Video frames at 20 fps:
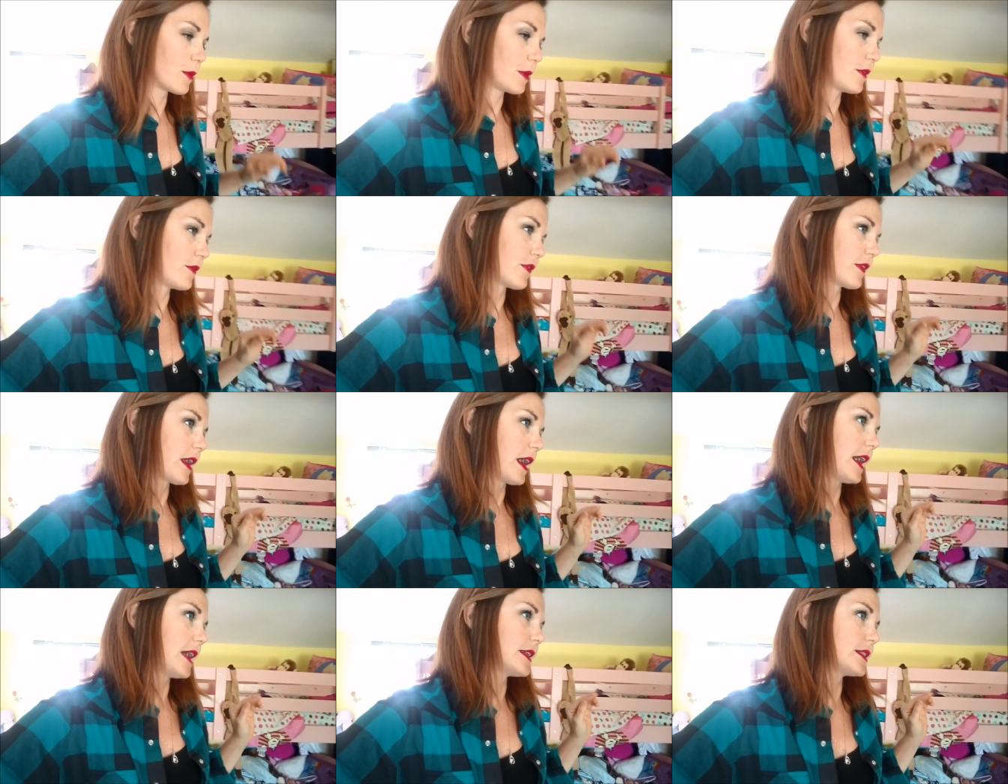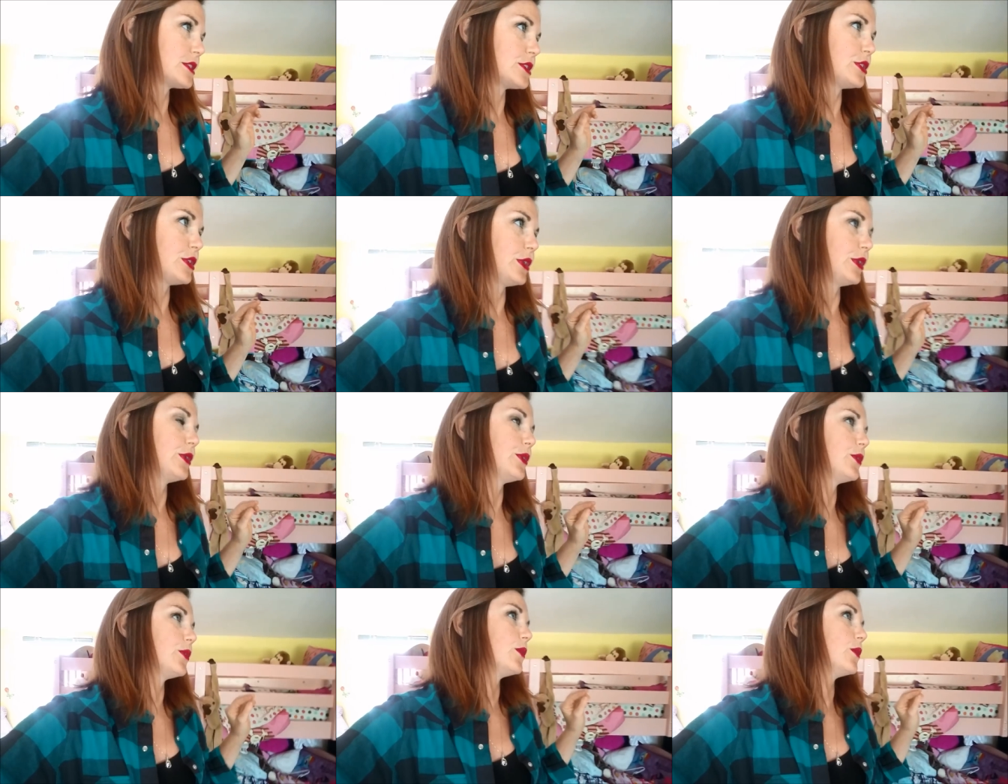We've got
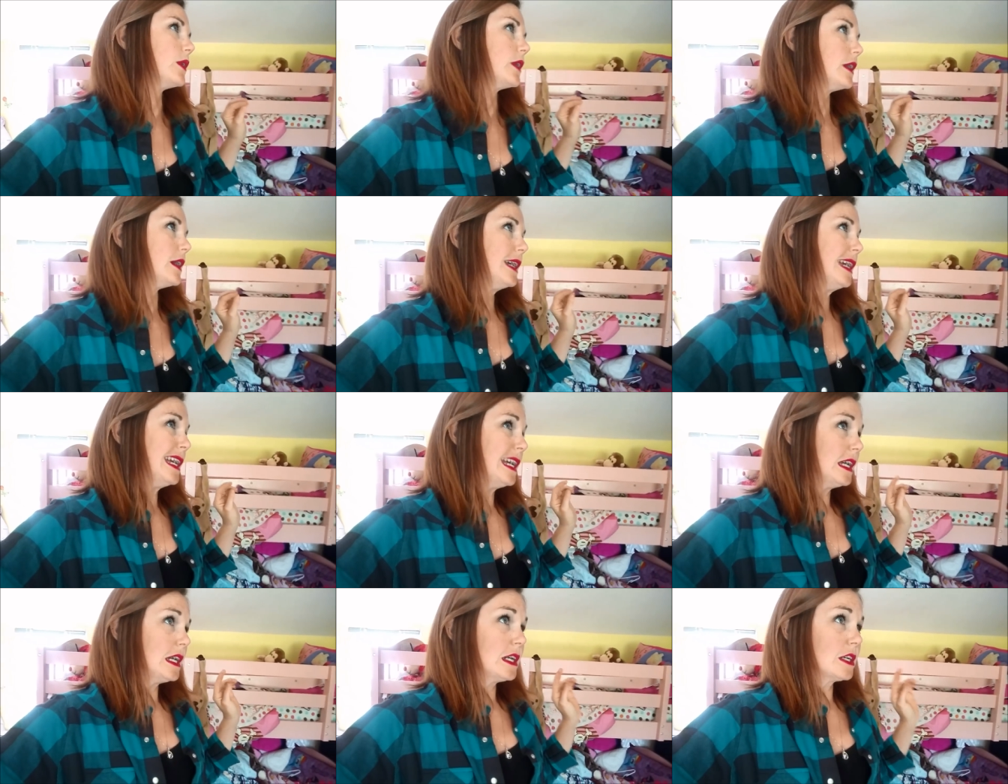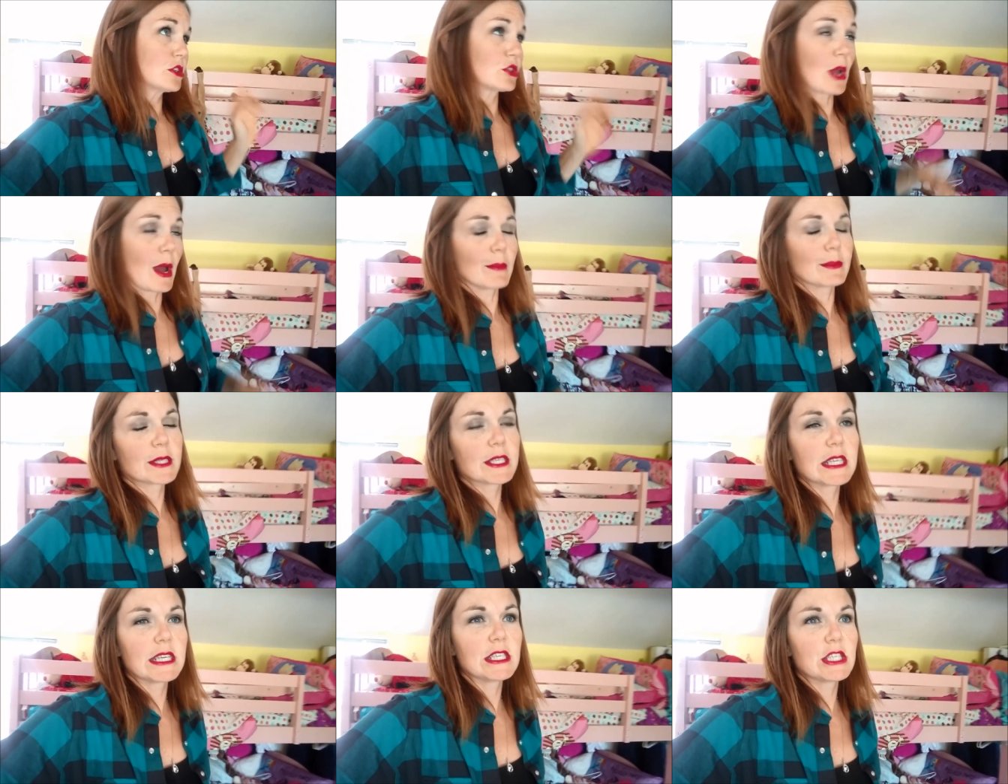to
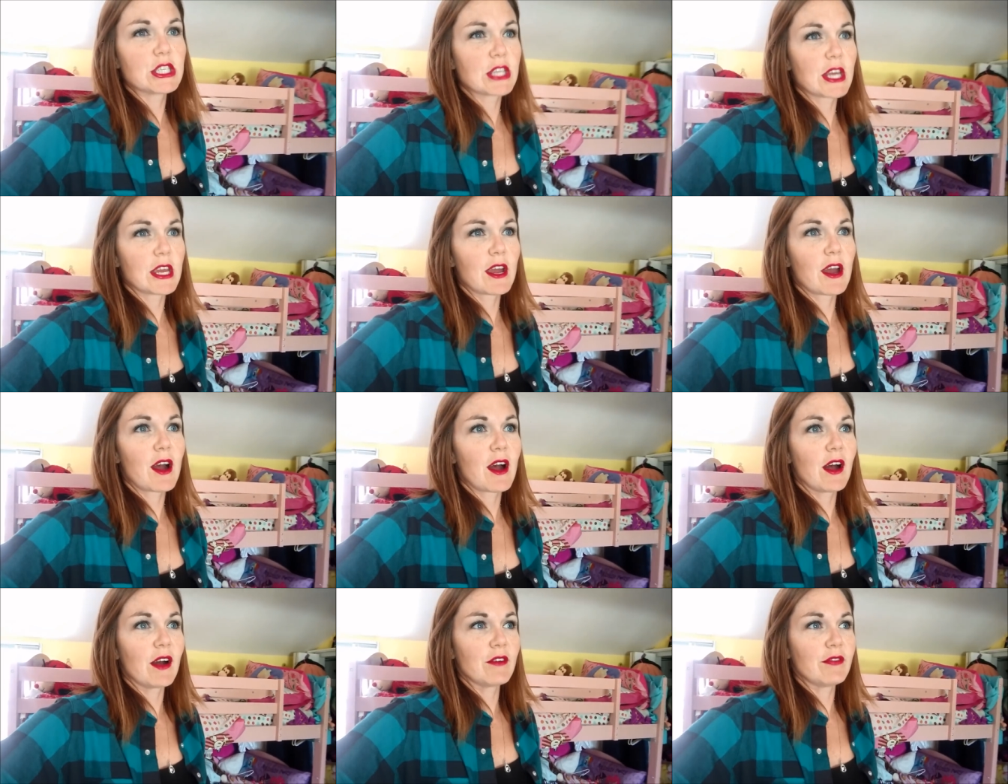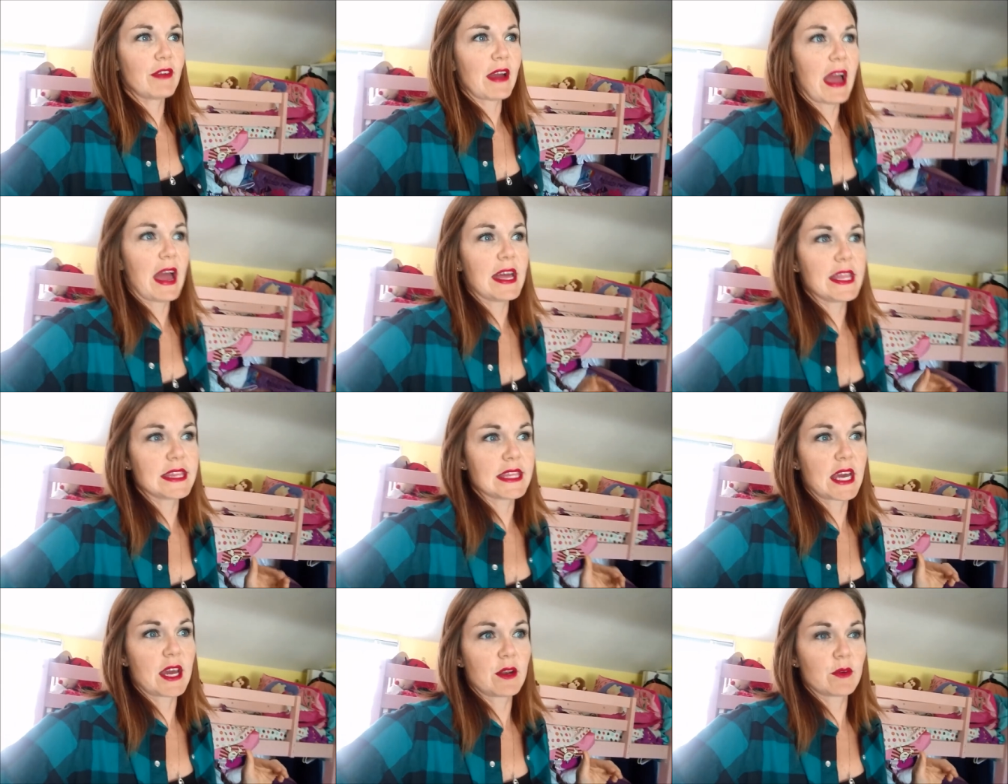drop TJ off,
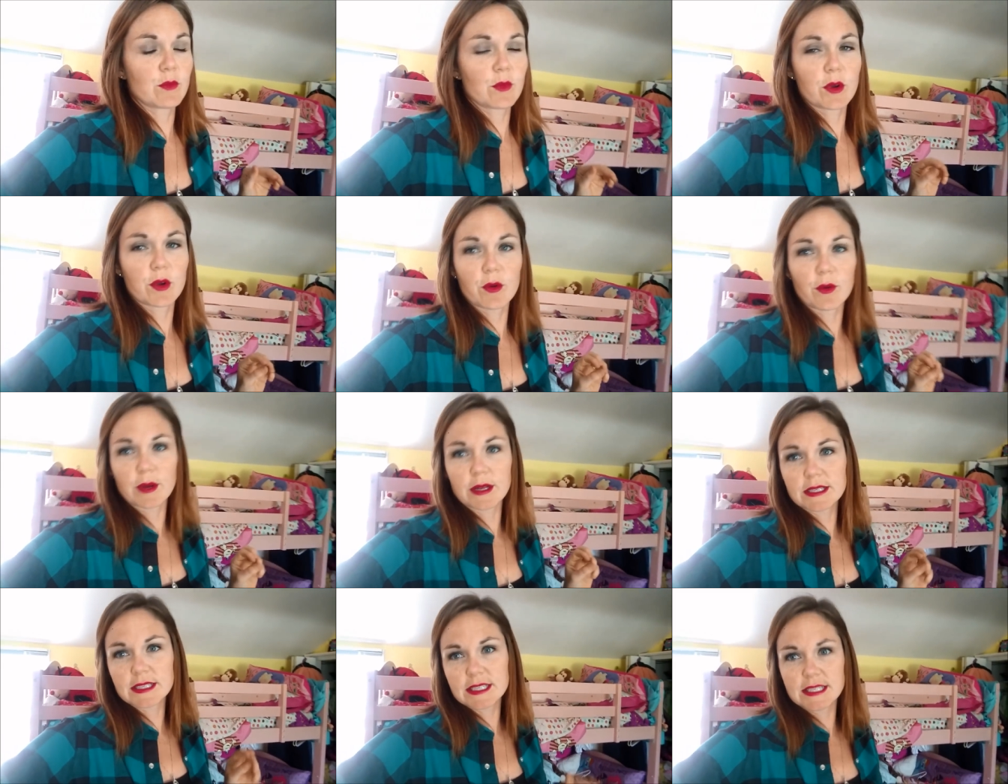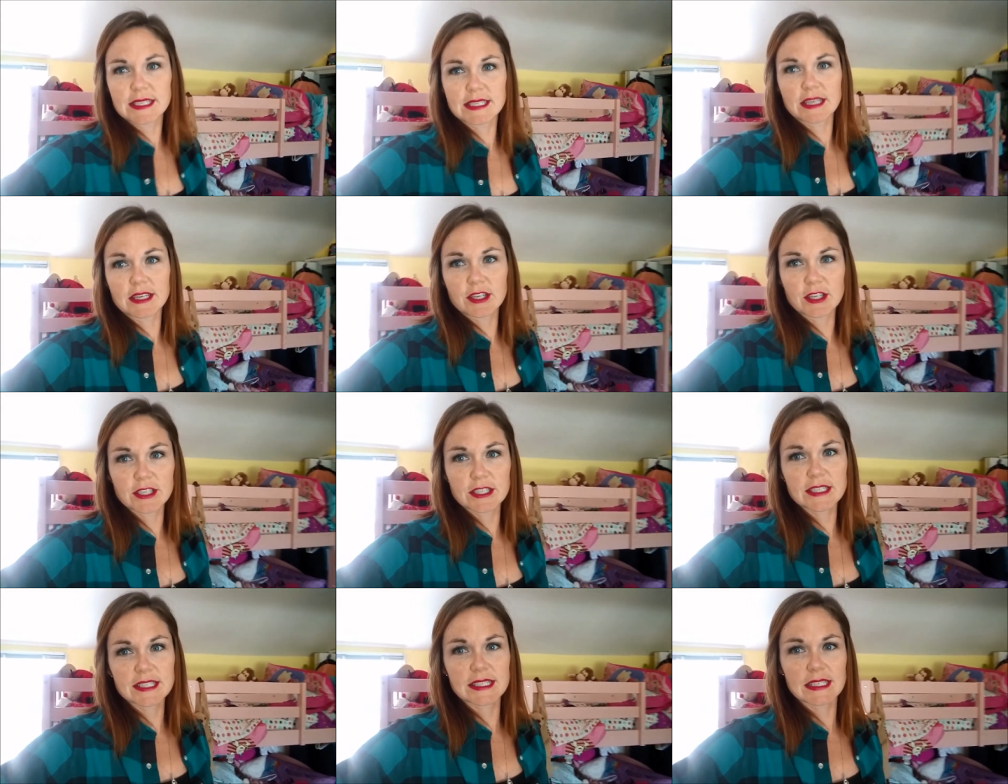and then we're going to
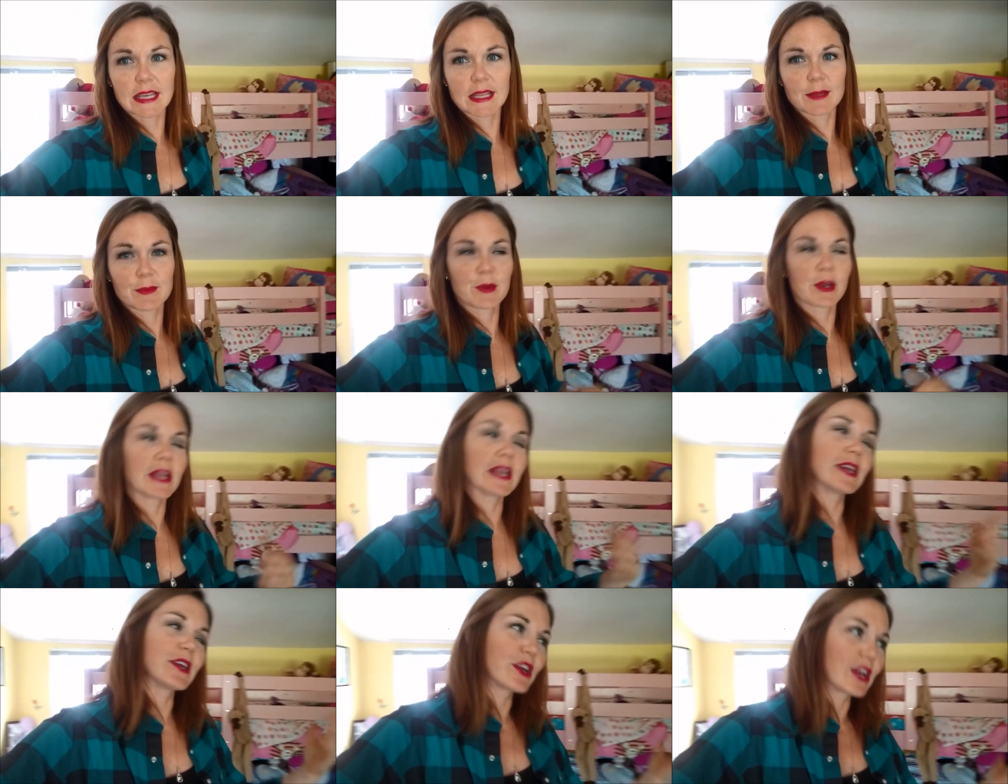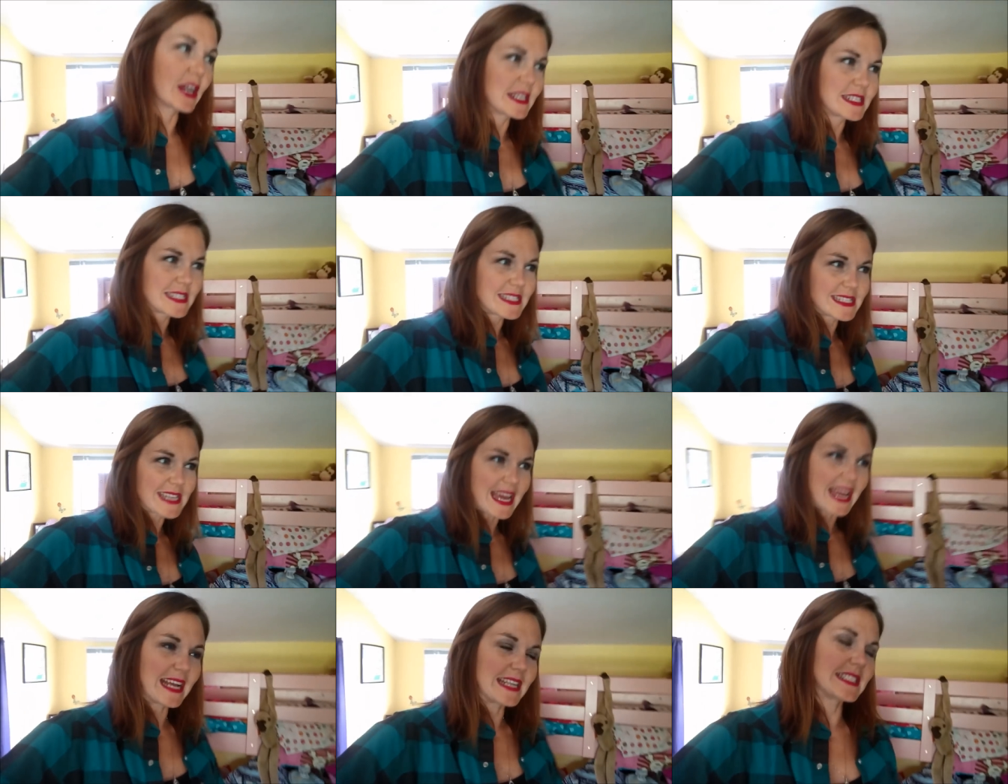dinner to celebrate Grace
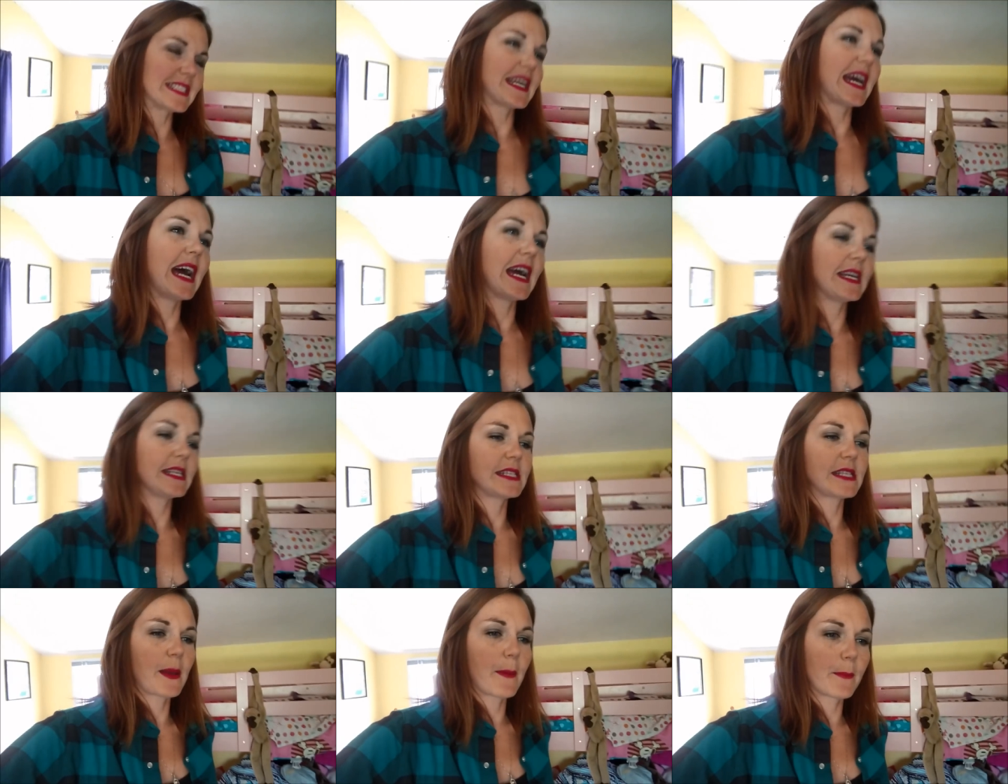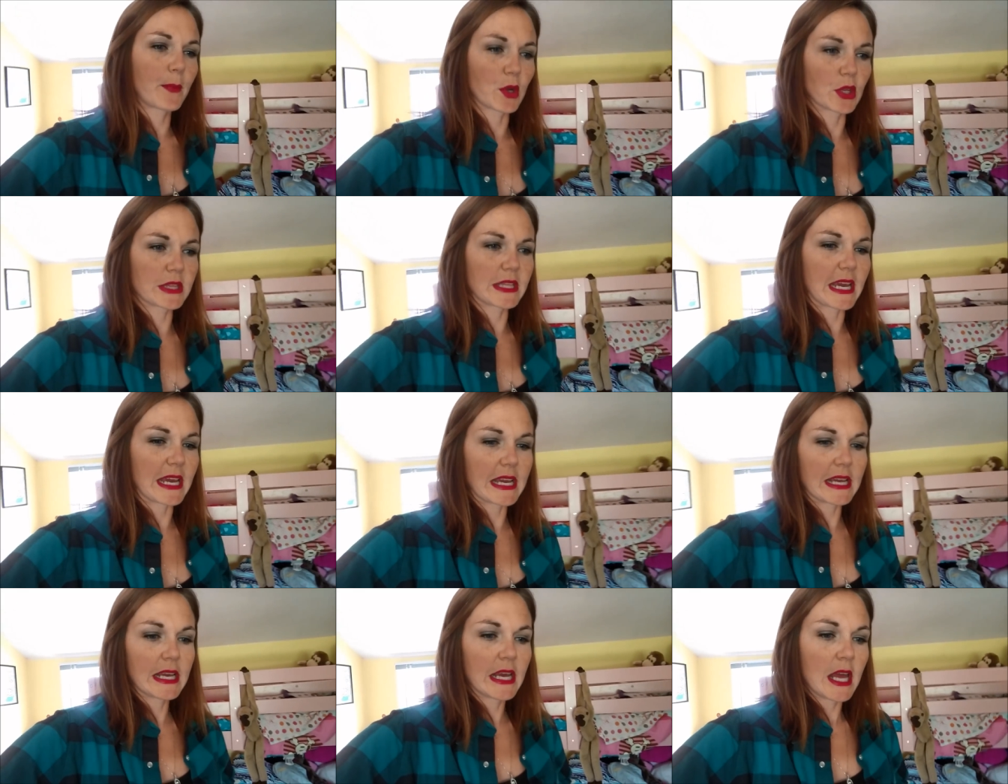and I's
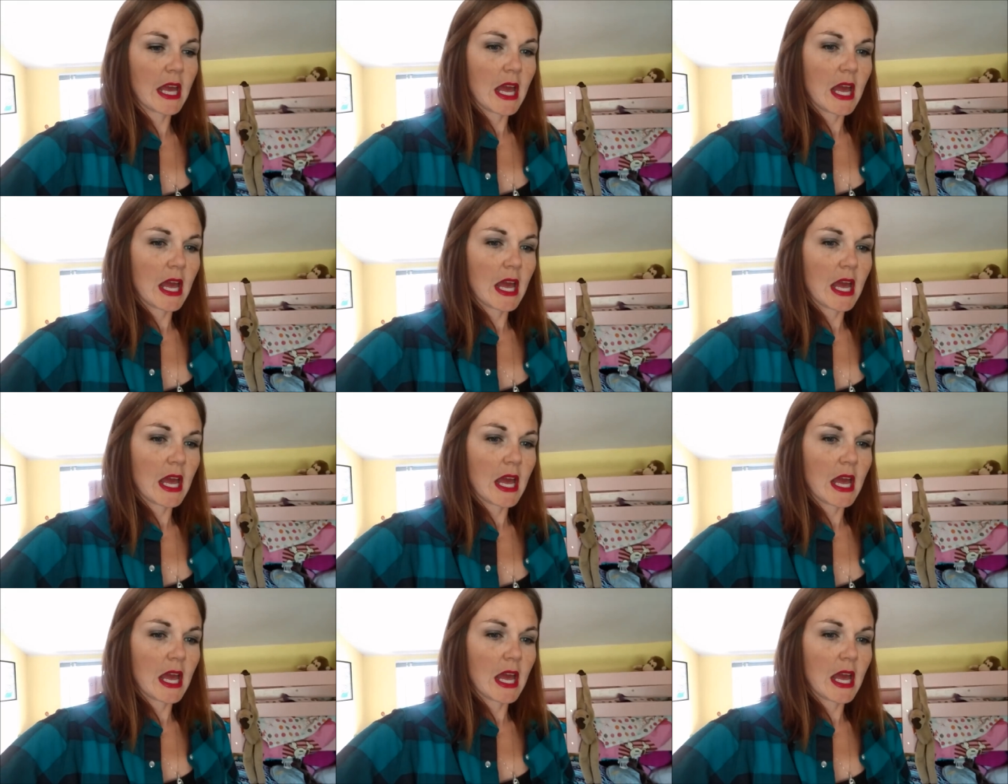birthday.